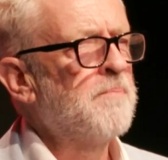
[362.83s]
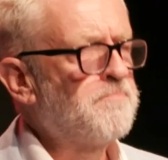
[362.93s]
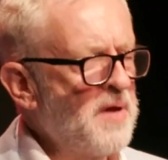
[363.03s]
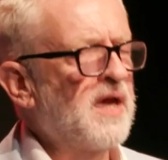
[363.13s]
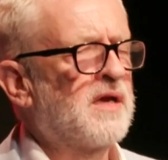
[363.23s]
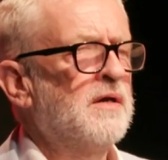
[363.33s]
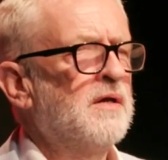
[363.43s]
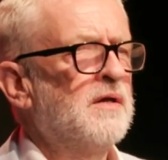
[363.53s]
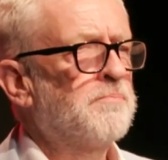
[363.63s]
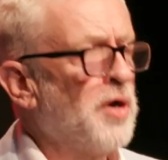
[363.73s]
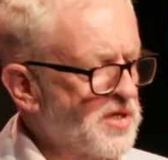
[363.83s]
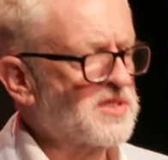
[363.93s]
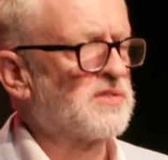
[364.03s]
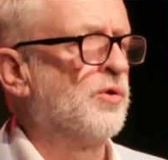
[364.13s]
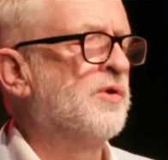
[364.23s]
a big
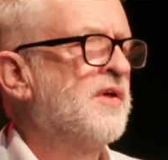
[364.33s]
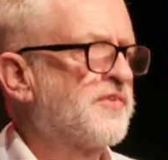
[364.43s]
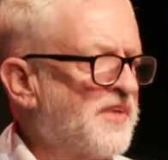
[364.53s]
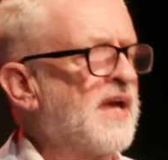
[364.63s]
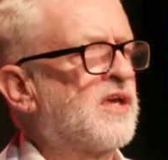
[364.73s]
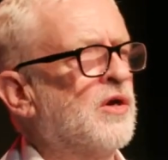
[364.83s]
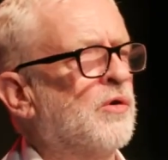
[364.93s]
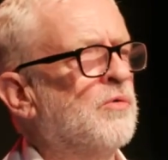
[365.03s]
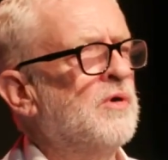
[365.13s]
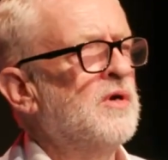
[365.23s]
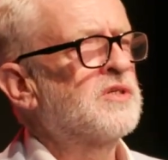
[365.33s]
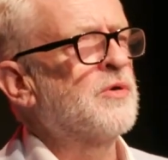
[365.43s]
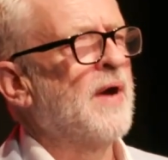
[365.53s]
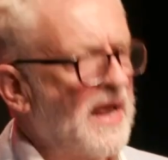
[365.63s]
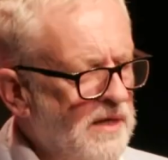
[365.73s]
personal thank you
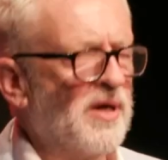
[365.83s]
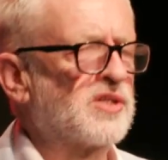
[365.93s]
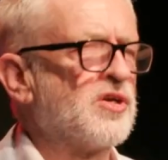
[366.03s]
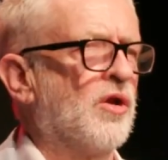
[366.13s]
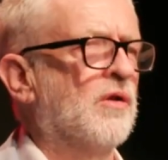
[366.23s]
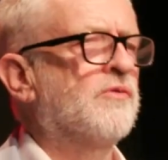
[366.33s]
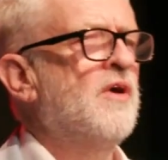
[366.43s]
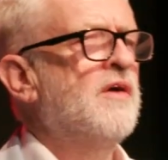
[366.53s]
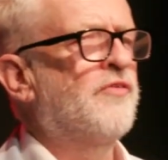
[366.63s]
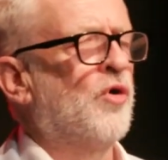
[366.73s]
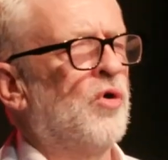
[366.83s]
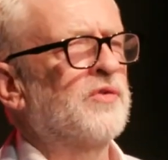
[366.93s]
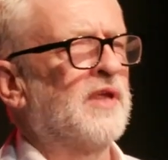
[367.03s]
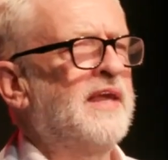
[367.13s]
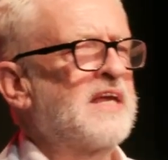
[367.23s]
to Andy McDonald for
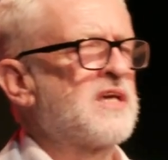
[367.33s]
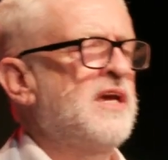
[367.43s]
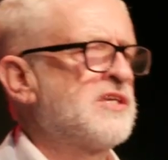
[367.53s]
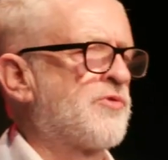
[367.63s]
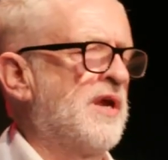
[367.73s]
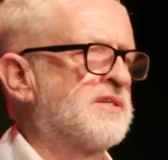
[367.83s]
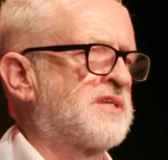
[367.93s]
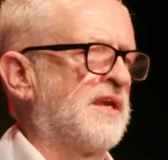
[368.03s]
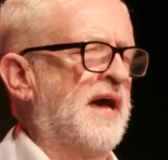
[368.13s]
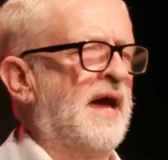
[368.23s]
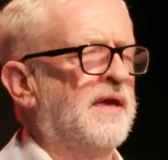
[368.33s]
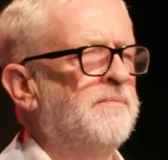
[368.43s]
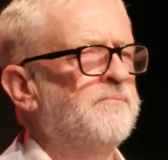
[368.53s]
the letter he's written today.